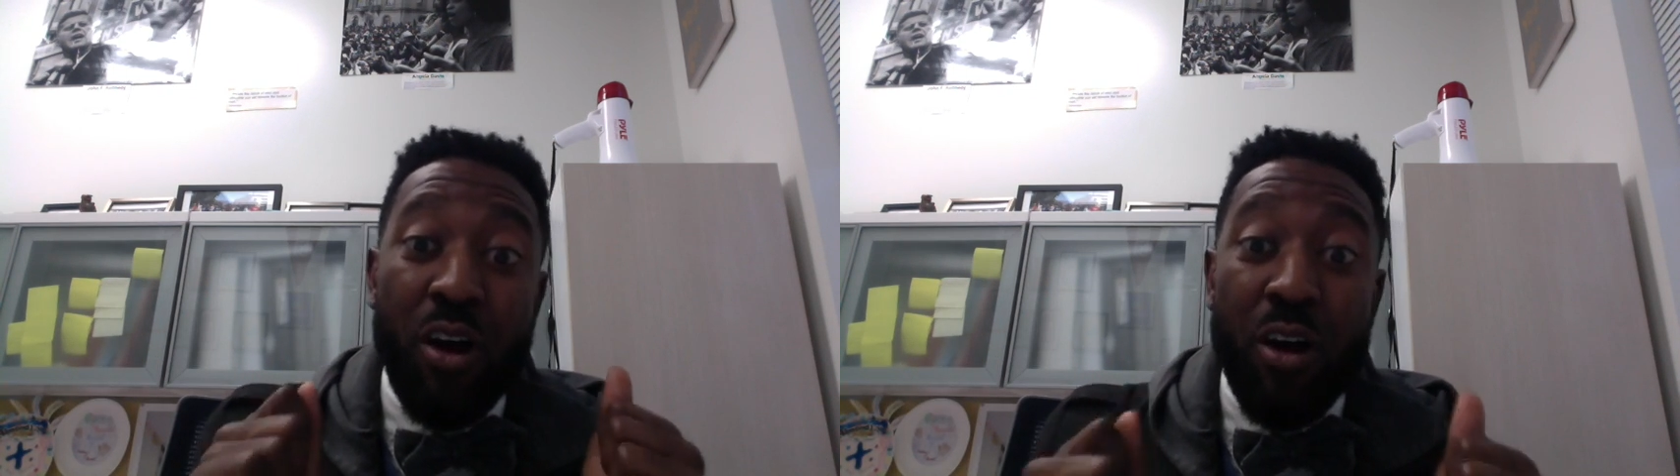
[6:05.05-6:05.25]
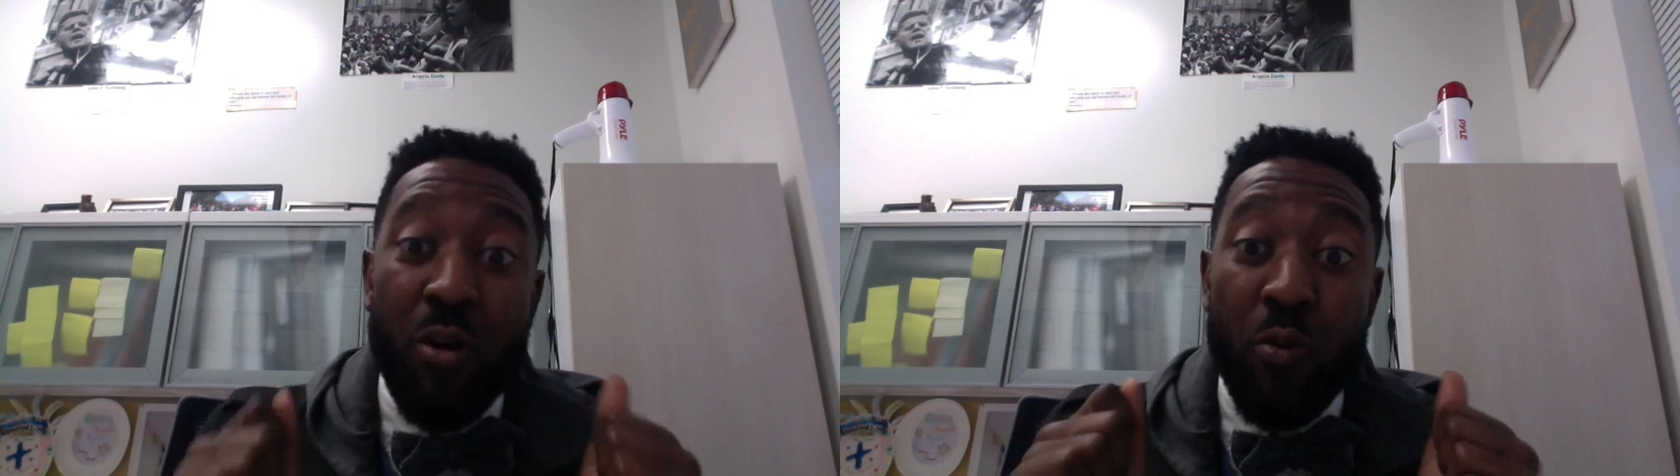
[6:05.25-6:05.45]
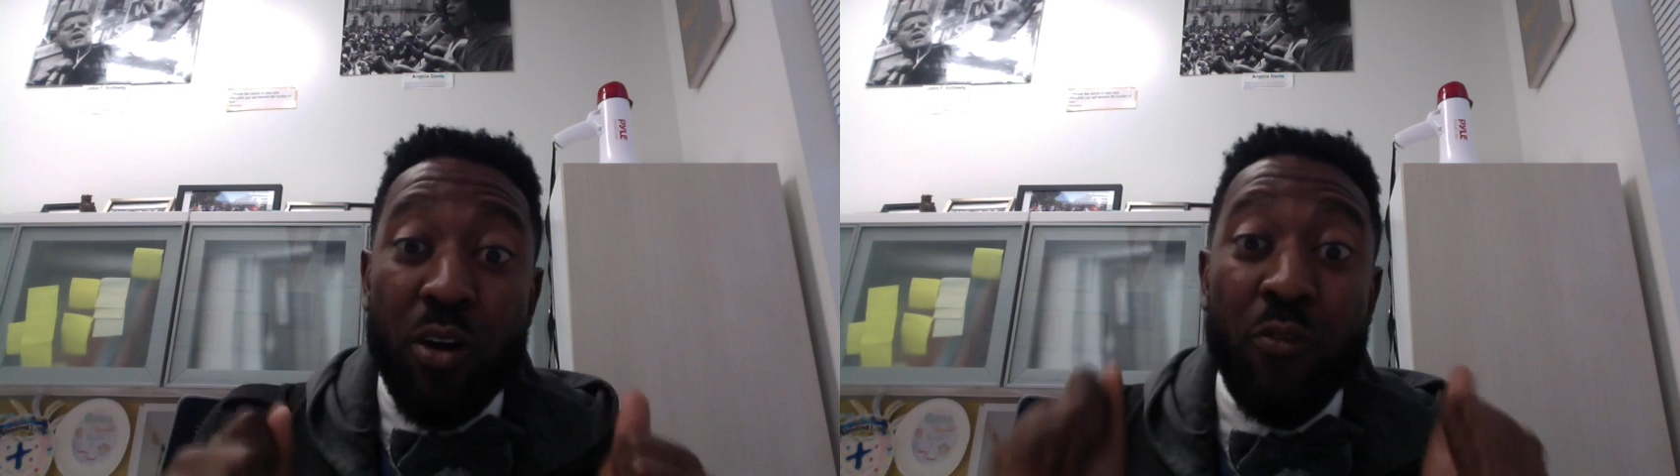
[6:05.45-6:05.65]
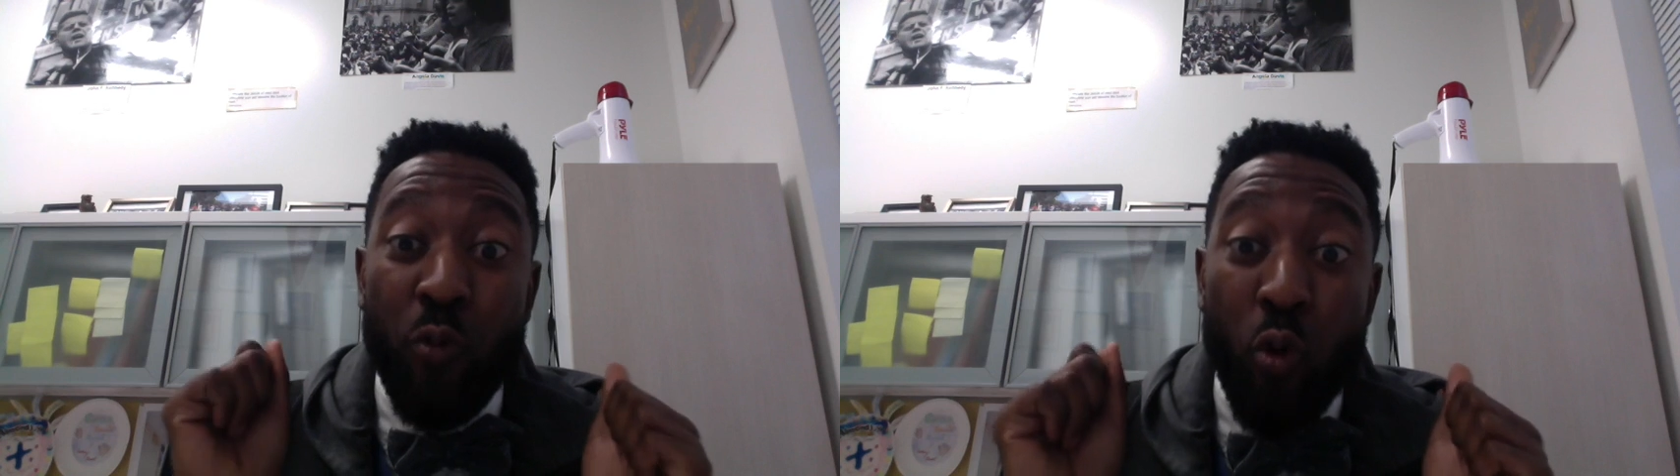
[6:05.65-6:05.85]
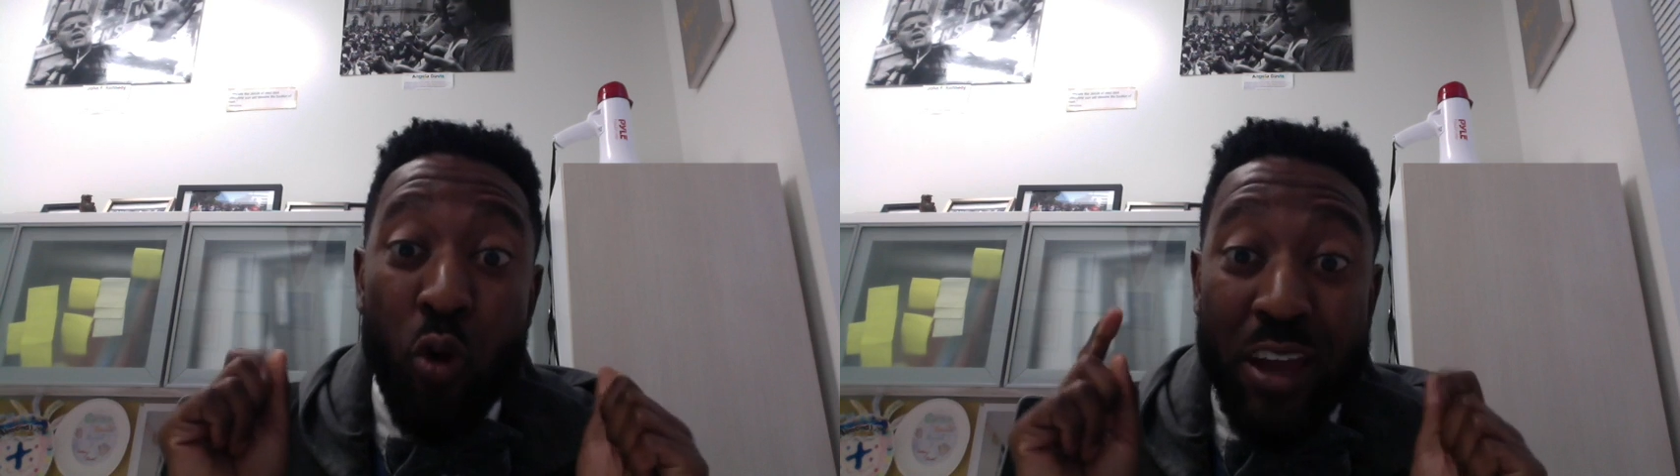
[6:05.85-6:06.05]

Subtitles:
our work for